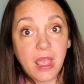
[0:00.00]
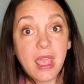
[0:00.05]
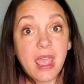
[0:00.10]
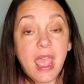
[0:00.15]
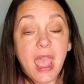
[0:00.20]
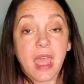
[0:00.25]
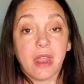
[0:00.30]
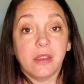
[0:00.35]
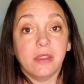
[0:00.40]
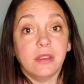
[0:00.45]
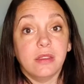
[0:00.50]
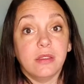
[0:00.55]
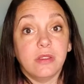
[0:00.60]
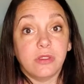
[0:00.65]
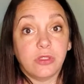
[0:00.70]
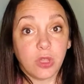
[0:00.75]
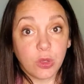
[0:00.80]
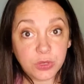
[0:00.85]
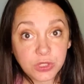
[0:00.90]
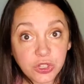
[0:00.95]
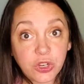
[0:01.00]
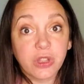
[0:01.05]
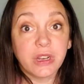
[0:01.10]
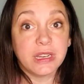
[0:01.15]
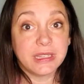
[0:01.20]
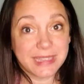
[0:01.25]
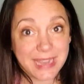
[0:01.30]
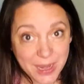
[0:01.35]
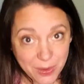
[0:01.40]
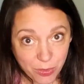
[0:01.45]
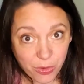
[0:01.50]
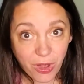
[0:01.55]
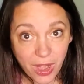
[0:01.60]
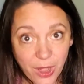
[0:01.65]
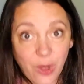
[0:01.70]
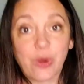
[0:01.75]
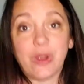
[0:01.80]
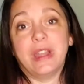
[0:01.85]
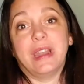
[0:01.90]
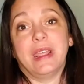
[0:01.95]
And those are going to take
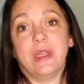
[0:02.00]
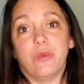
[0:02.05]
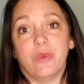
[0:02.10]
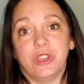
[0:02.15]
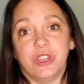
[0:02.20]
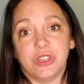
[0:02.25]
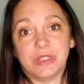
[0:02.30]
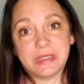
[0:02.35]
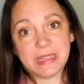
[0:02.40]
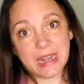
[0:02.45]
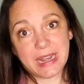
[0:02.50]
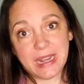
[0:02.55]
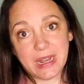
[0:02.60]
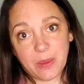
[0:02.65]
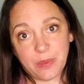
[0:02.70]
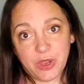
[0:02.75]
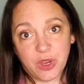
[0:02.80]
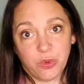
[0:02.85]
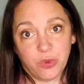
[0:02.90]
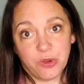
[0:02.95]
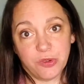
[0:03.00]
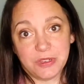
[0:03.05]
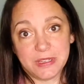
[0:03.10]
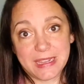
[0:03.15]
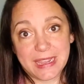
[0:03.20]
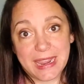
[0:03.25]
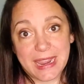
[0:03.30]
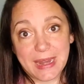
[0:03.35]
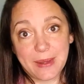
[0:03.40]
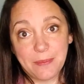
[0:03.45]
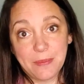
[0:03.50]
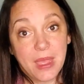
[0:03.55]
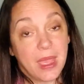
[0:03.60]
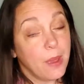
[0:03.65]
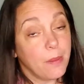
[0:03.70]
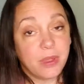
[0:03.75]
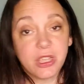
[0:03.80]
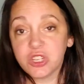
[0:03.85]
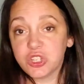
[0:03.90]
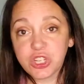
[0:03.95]
priority when you're setting up your routine
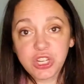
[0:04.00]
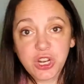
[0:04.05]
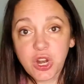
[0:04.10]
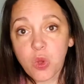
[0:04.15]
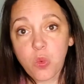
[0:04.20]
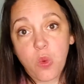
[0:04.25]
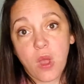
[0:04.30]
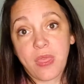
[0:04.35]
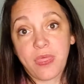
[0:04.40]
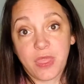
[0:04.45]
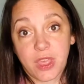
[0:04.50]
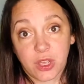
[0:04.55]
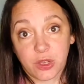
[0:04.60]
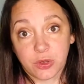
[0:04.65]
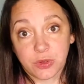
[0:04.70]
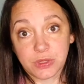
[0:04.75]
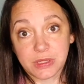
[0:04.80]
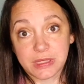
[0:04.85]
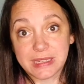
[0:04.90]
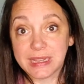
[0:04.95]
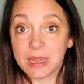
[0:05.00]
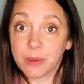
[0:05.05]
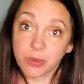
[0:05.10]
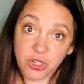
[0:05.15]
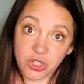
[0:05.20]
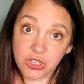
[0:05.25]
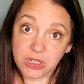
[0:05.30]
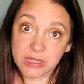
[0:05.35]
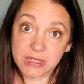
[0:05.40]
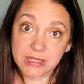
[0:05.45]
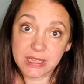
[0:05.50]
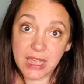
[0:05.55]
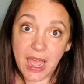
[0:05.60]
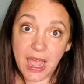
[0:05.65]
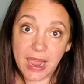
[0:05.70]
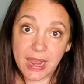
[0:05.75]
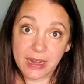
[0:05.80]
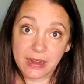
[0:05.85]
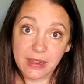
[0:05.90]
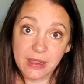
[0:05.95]
because you don't want those to get pushed
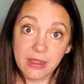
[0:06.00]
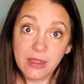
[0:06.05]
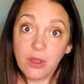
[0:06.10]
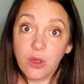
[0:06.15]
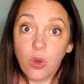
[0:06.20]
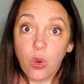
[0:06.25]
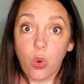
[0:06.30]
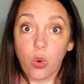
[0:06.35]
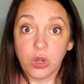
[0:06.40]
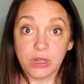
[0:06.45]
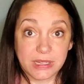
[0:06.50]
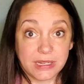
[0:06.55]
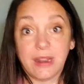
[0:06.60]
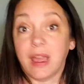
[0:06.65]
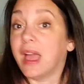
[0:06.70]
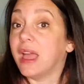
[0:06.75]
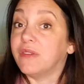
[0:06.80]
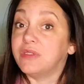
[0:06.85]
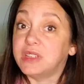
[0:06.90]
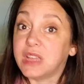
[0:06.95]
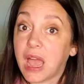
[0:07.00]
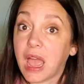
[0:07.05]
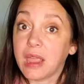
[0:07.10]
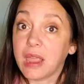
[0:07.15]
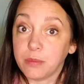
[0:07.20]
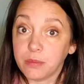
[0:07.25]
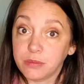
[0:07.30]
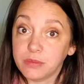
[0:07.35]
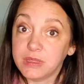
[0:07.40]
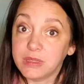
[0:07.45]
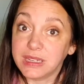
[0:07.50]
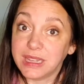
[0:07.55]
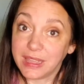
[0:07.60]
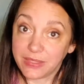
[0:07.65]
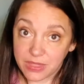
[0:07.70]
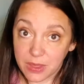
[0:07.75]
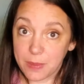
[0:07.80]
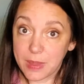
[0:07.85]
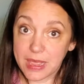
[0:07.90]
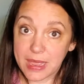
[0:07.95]
aside or to not have time to get
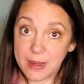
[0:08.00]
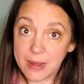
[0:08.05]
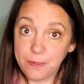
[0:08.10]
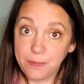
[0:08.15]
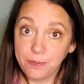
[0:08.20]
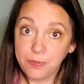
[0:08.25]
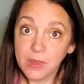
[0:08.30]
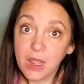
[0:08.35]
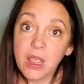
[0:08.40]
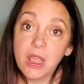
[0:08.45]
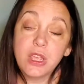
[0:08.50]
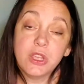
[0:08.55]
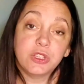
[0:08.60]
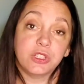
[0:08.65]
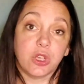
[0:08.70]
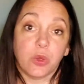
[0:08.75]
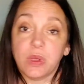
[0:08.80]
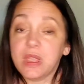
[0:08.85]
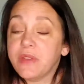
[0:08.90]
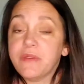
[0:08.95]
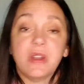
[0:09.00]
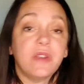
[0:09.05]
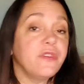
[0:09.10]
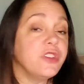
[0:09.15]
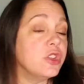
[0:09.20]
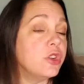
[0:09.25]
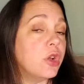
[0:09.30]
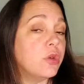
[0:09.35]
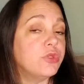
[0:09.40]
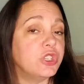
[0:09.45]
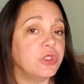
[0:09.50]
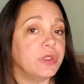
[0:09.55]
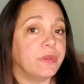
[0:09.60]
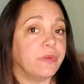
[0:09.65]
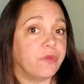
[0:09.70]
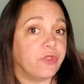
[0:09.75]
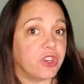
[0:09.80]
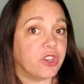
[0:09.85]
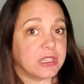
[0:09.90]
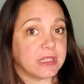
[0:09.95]
them in. So even if you don't do them
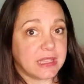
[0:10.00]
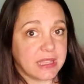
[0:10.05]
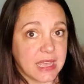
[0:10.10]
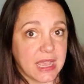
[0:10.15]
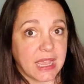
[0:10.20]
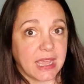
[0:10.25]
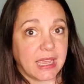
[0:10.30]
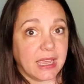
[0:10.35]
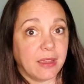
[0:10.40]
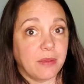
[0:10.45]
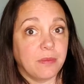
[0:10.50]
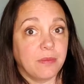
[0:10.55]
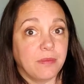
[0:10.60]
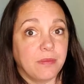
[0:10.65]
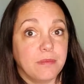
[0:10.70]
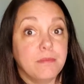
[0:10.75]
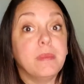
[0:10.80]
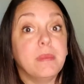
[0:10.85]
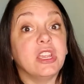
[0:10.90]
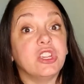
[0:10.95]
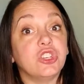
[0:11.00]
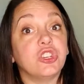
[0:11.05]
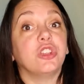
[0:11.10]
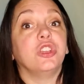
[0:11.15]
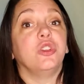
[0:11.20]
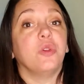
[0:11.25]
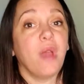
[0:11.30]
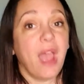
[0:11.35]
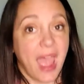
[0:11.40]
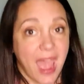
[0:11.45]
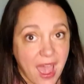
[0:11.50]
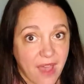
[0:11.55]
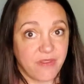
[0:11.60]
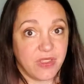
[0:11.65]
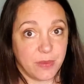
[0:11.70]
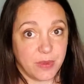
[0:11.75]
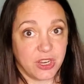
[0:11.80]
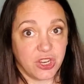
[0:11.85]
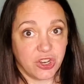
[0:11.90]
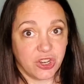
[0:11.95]
first thing, make sure you have them
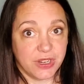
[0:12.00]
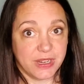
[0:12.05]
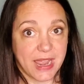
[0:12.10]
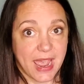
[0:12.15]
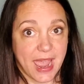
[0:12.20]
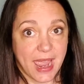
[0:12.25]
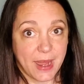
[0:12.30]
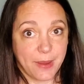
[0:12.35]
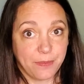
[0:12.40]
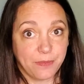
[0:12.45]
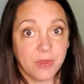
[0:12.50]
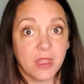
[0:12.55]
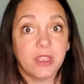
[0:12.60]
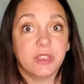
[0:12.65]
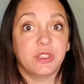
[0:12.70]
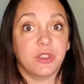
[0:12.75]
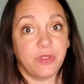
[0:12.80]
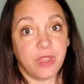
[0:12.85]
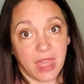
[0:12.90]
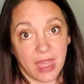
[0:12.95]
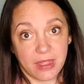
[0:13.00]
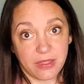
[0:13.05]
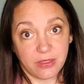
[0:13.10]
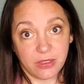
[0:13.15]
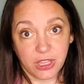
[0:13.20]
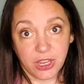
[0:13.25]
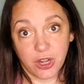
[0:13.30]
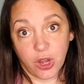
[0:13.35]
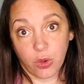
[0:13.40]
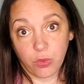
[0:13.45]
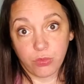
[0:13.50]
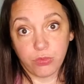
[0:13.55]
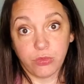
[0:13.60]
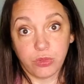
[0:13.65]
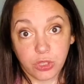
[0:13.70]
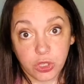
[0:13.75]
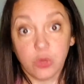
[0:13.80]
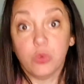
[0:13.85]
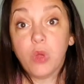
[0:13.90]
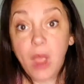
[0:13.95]
in your day so that,
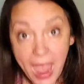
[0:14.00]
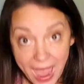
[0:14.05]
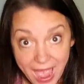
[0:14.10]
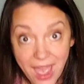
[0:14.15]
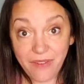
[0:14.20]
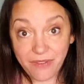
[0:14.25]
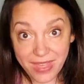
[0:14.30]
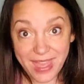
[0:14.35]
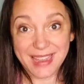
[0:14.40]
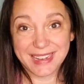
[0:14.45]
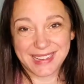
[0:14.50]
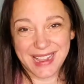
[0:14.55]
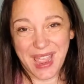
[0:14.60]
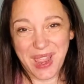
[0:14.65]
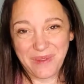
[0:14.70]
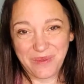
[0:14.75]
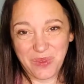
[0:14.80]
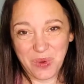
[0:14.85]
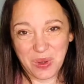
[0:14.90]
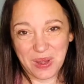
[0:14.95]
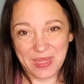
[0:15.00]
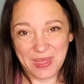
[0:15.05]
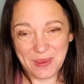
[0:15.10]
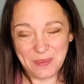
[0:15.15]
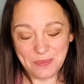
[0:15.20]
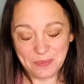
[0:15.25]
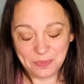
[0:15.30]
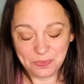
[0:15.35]
you have that time for them.